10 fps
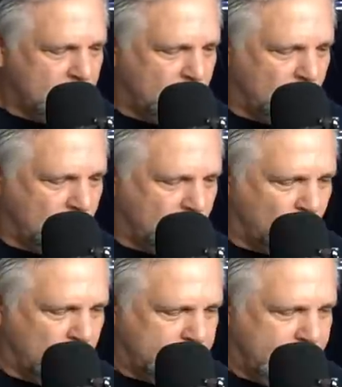or
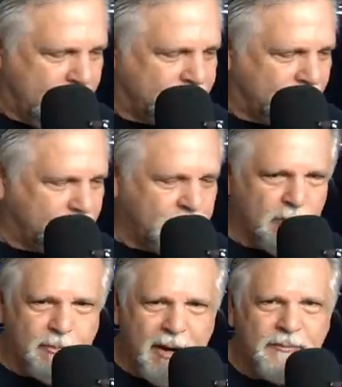whatever your
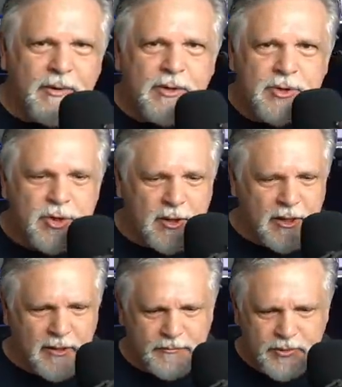beverage
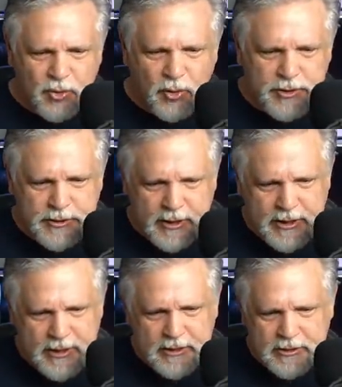of choice
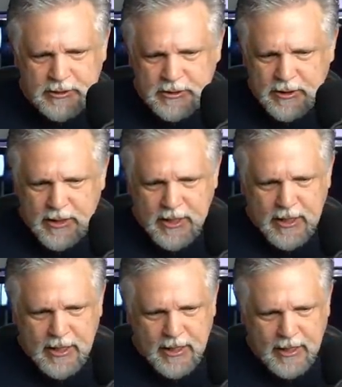is.
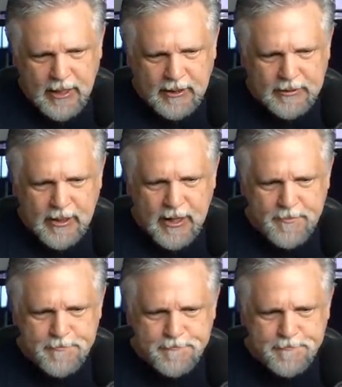And if